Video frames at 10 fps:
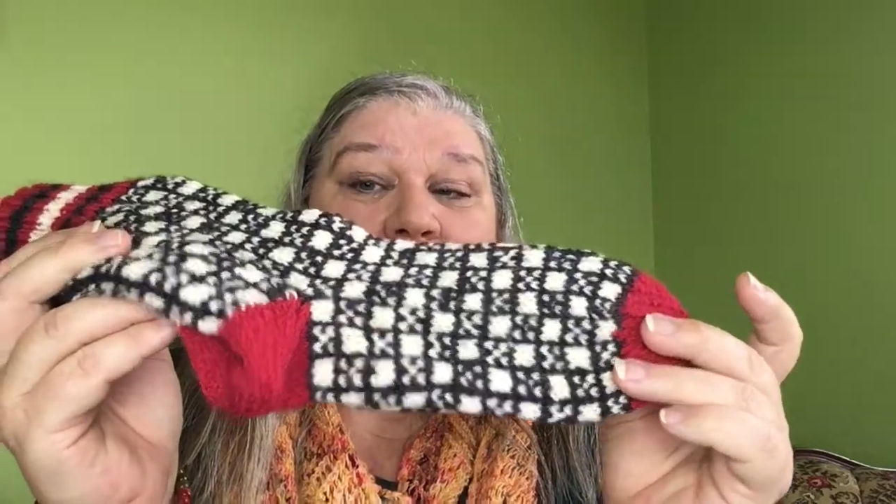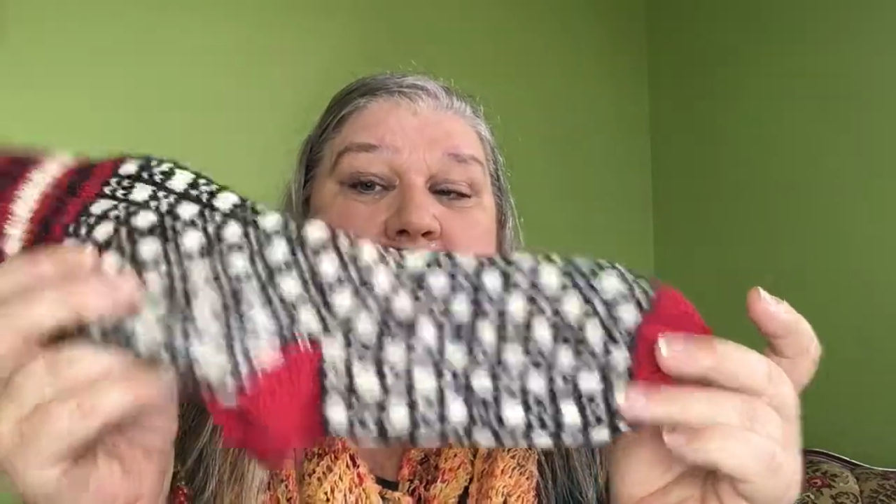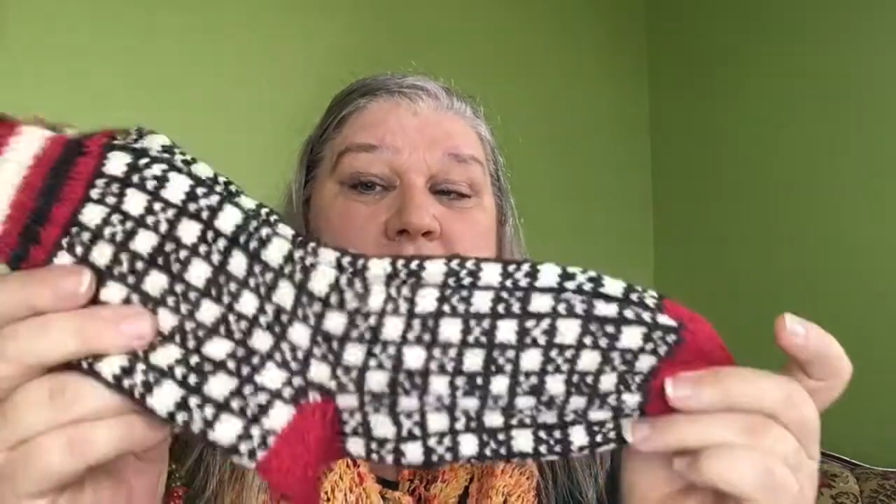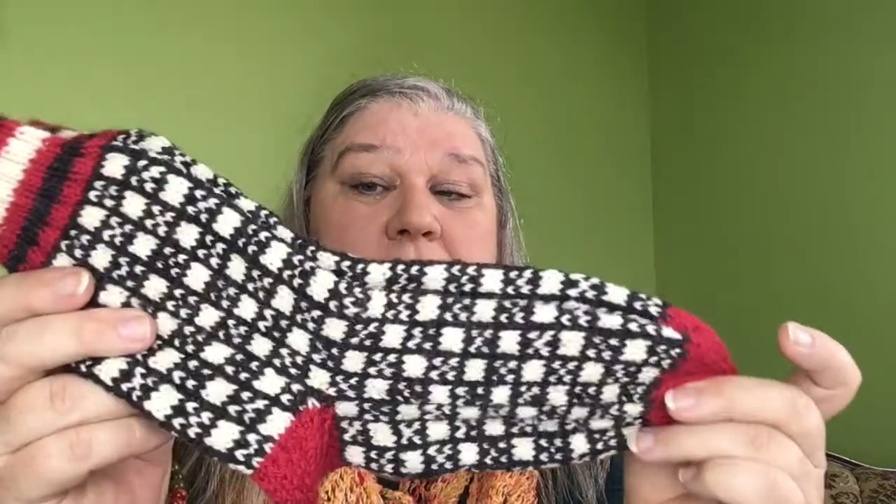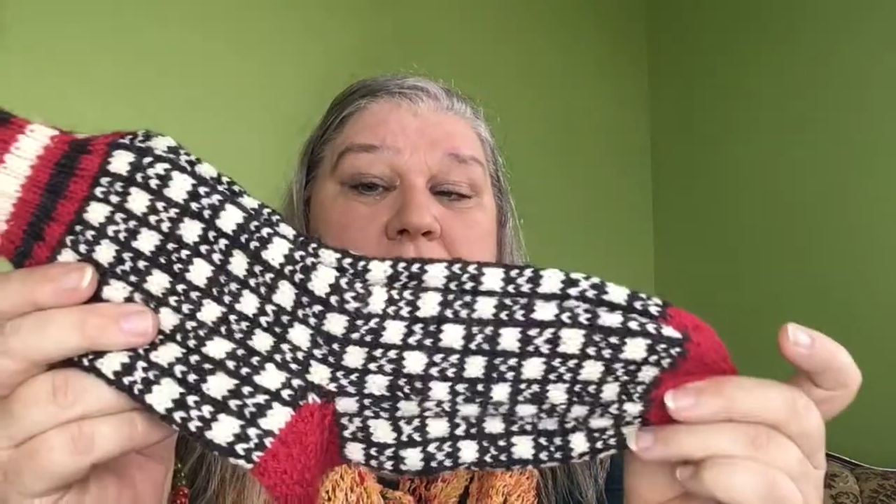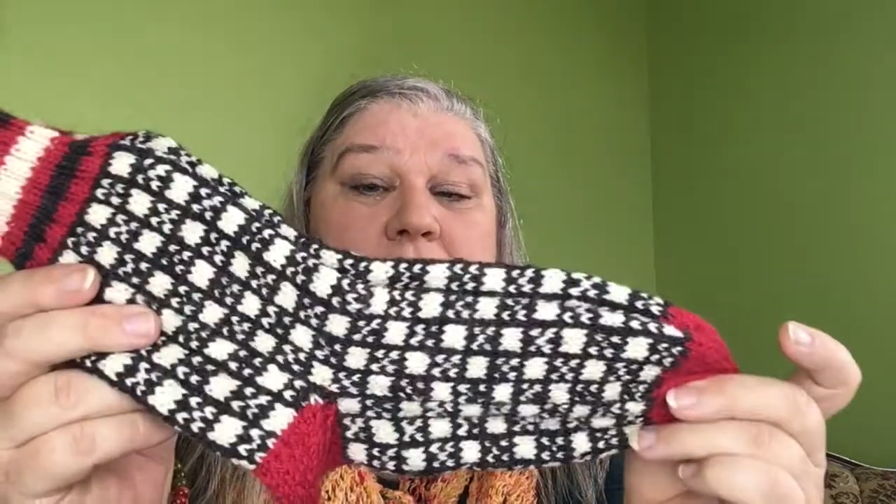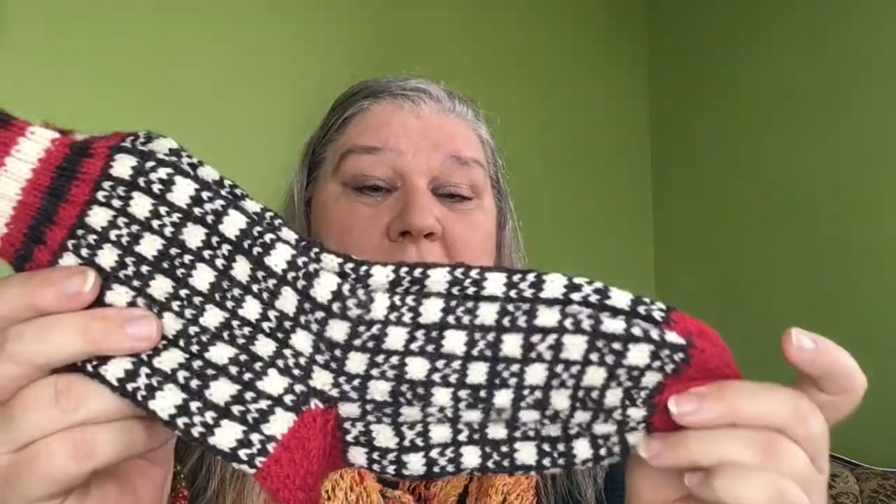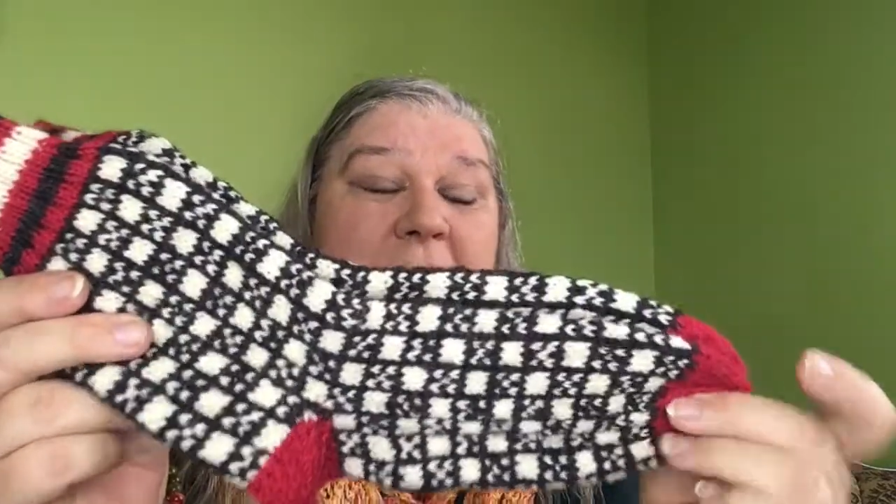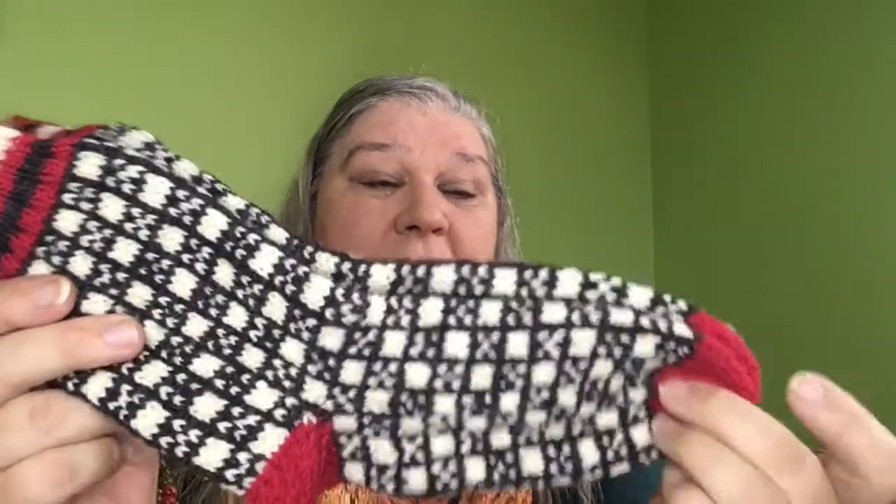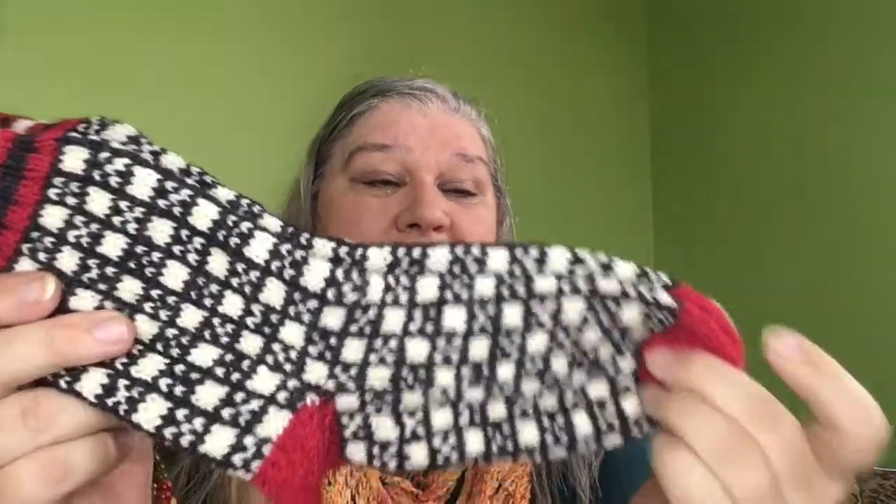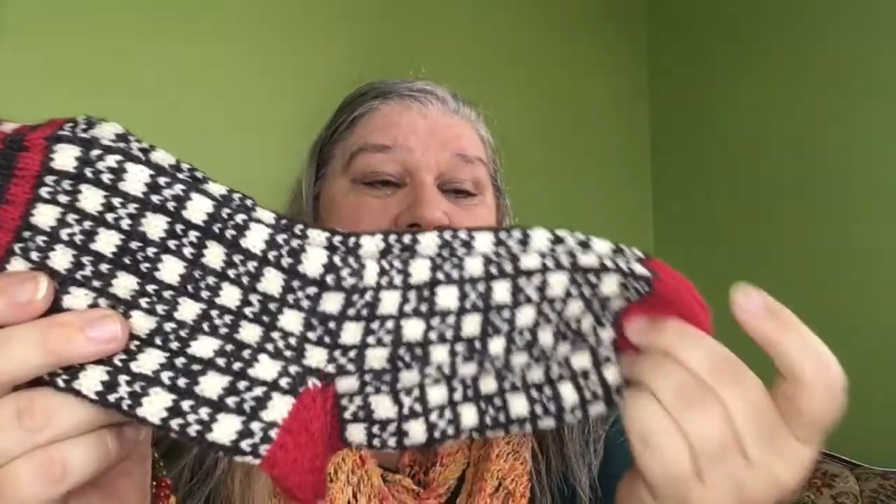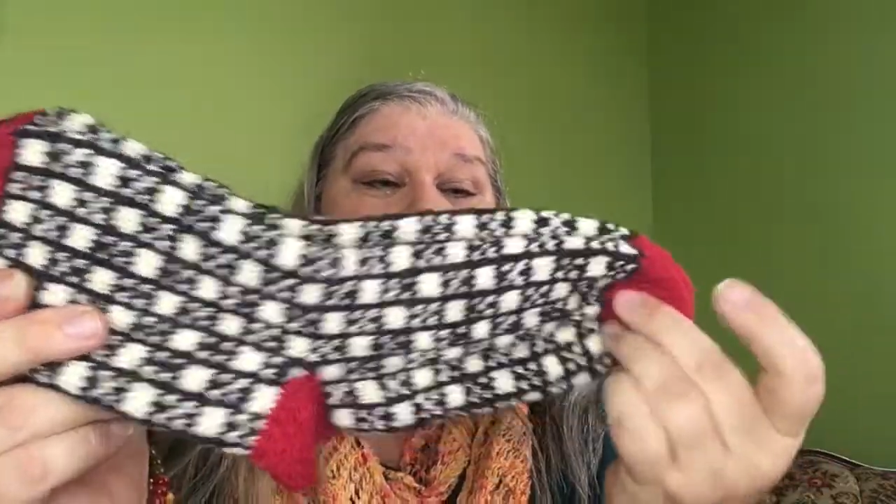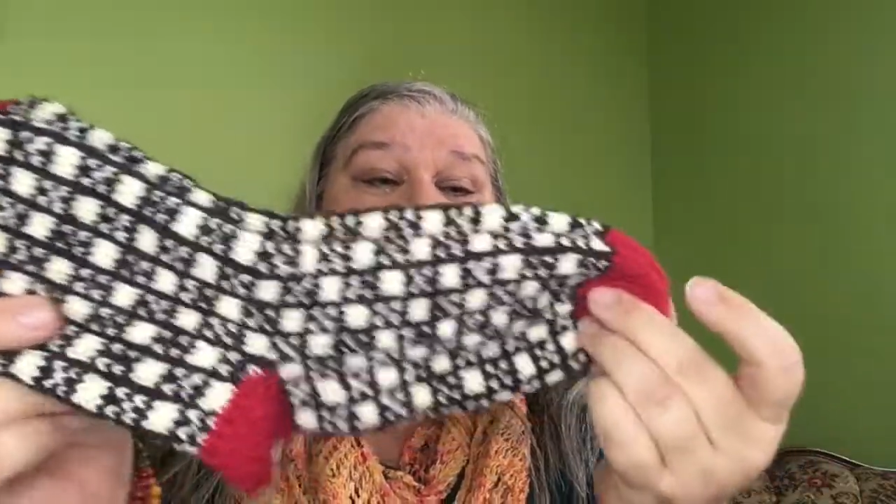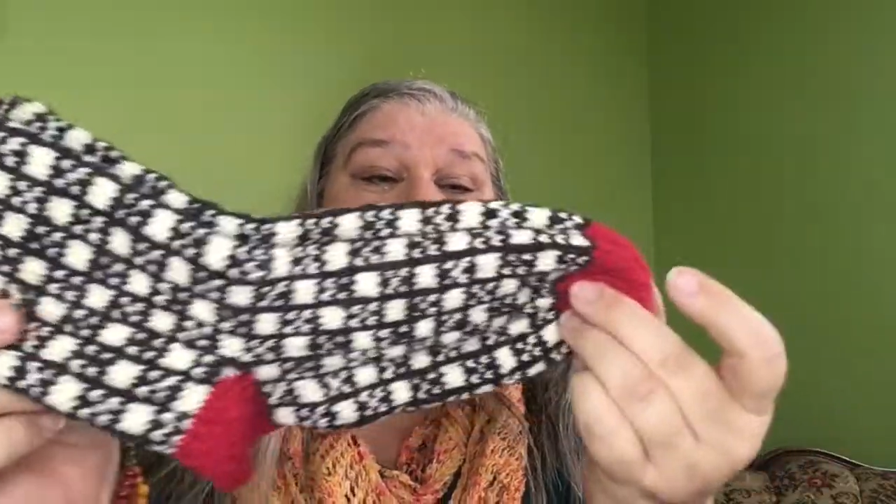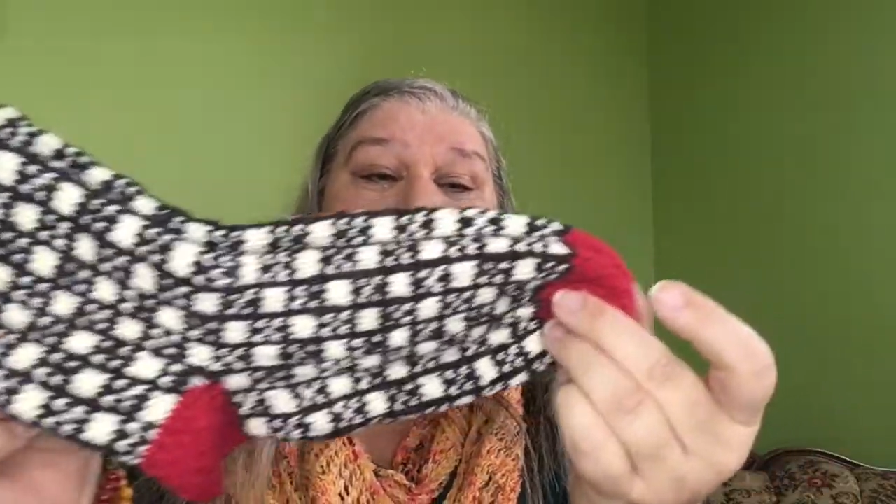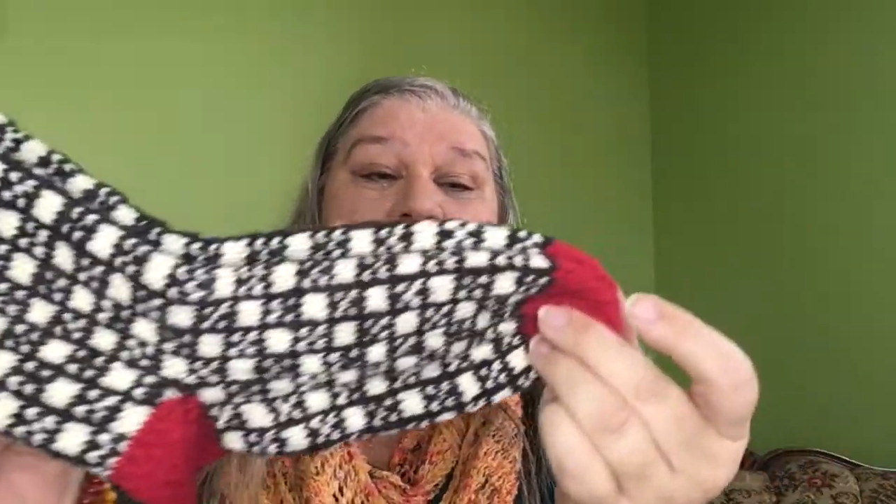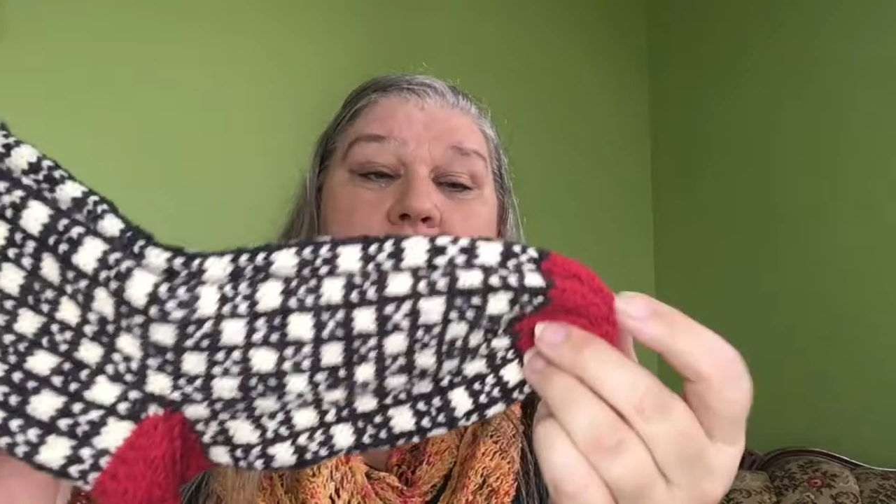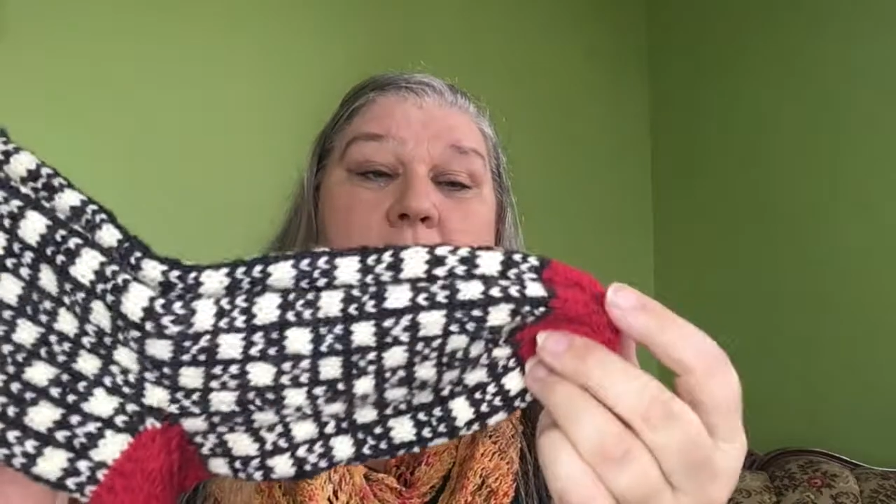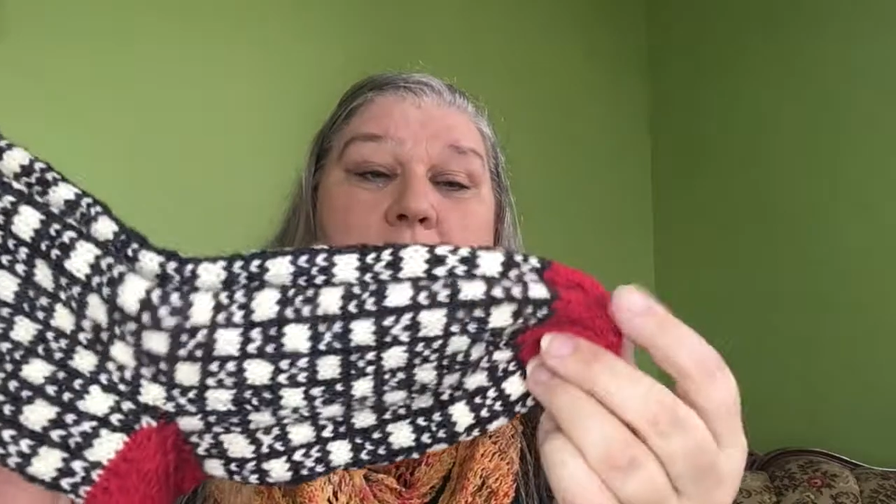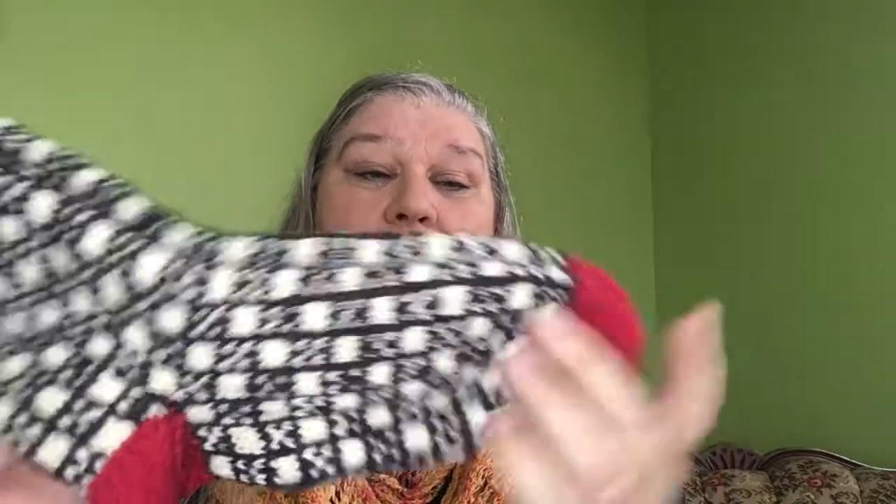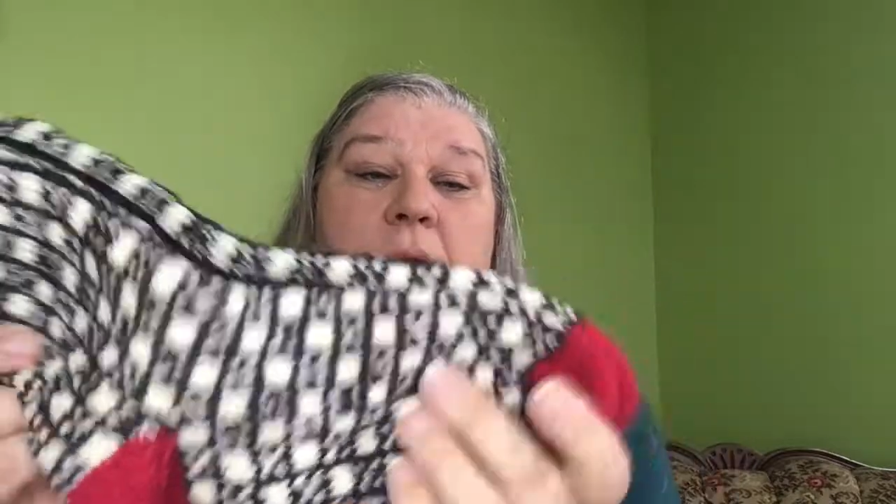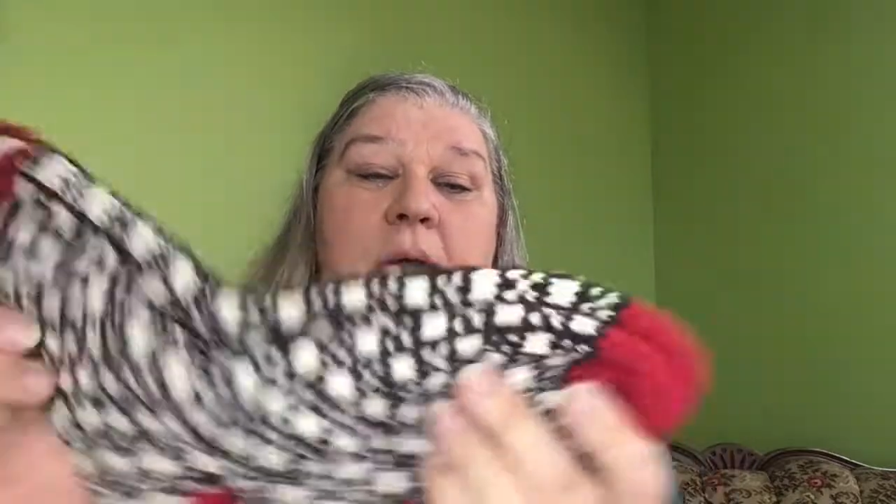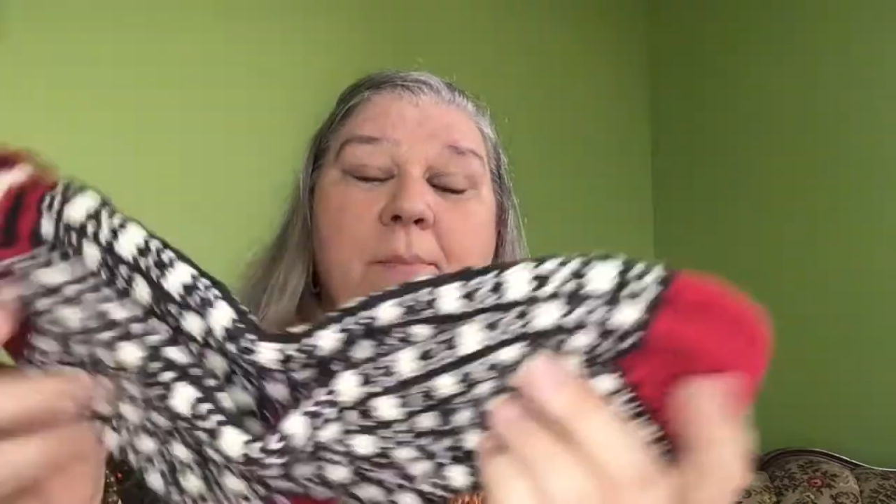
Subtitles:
maybe less, can't remember.